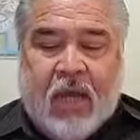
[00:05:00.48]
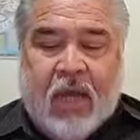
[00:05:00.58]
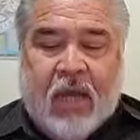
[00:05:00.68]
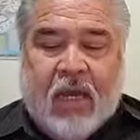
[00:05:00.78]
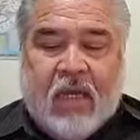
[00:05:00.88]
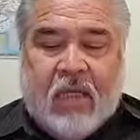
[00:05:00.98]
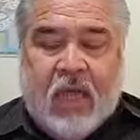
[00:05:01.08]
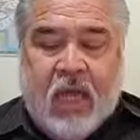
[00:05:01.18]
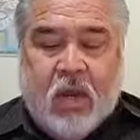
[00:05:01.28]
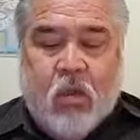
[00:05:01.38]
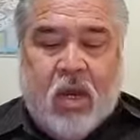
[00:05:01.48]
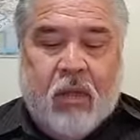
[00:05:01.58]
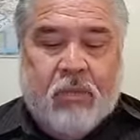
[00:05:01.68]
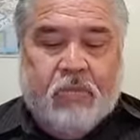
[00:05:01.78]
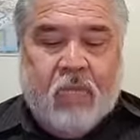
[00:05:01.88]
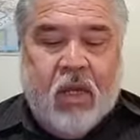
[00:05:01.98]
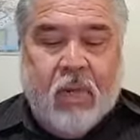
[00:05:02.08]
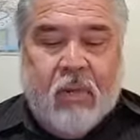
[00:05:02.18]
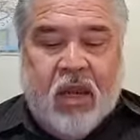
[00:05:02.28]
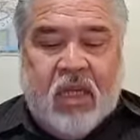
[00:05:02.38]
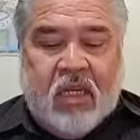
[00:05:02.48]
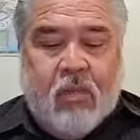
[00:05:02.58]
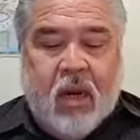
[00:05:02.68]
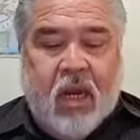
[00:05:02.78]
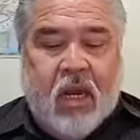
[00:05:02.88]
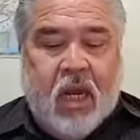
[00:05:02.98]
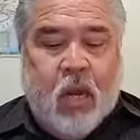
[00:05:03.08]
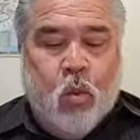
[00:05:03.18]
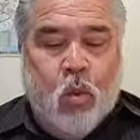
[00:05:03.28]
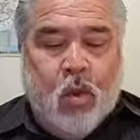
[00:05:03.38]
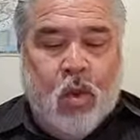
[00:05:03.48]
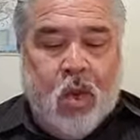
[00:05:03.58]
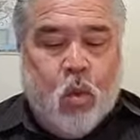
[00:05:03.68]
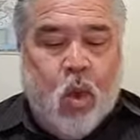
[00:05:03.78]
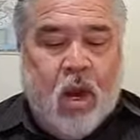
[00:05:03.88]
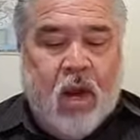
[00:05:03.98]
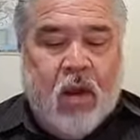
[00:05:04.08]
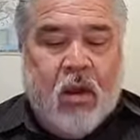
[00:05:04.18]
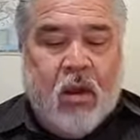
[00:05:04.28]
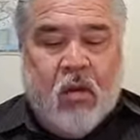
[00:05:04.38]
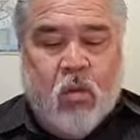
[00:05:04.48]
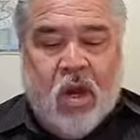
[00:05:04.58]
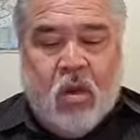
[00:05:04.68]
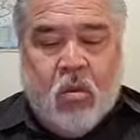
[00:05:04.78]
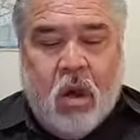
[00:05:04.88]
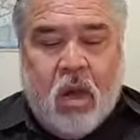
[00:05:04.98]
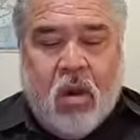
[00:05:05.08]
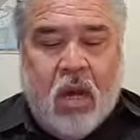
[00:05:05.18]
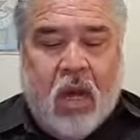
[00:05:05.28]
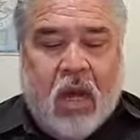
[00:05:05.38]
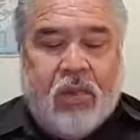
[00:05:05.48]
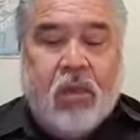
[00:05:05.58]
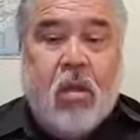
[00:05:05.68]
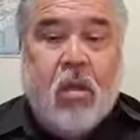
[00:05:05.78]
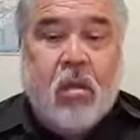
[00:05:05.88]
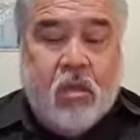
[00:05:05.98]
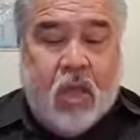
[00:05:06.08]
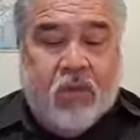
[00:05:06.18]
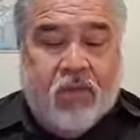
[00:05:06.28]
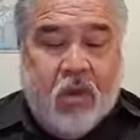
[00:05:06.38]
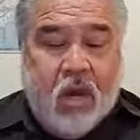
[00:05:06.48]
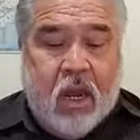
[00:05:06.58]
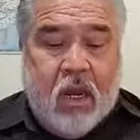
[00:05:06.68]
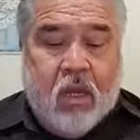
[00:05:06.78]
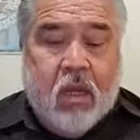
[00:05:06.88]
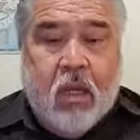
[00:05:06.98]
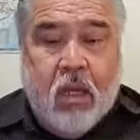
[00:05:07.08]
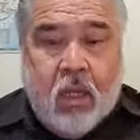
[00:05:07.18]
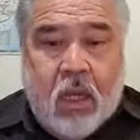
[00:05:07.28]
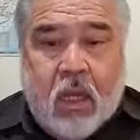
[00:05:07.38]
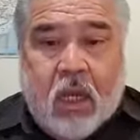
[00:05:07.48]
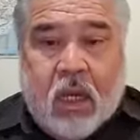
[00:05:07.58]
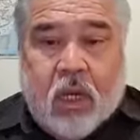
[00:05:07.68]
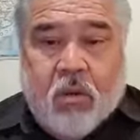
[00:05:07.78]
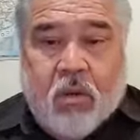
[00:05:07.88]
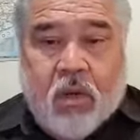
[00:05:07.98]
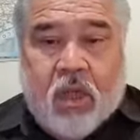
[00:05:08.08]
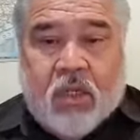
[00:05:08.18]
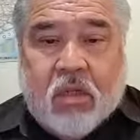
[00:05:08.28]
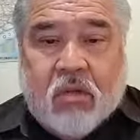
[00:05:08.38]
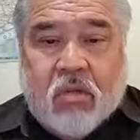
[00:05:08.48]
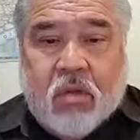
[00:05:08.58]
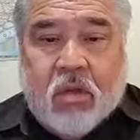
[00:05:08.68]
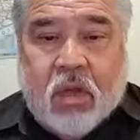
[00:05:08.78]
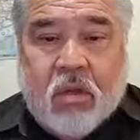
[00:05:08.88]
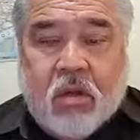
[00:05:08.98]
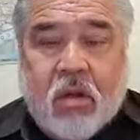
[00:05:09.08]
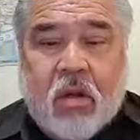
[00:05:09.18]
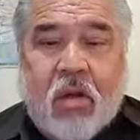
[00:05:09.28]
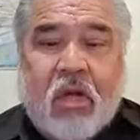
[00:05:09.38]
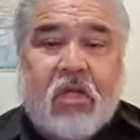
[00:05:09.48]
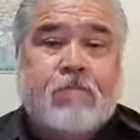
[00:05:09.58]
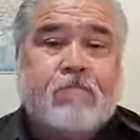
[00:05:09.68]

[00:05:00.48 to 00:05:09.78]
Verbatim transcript: in his iniquity, but his blood I will require require at, at your hand. C- can you listen to? me? Can you hear this?